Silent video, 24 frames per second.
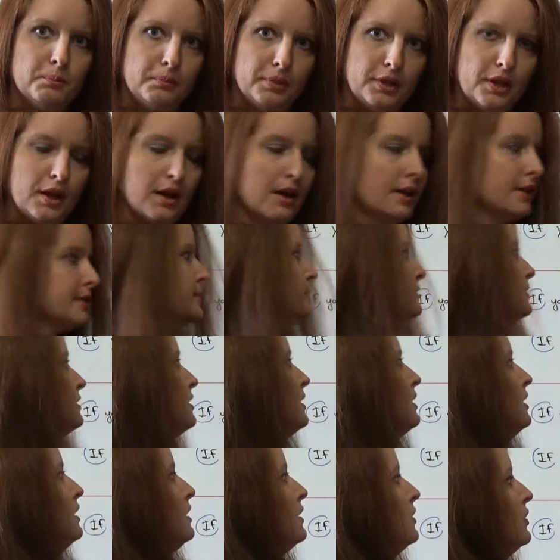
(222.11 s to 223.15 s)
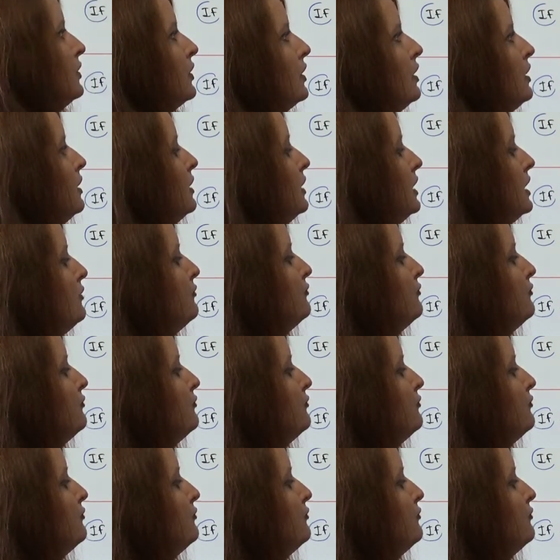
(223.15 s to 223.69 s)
plus the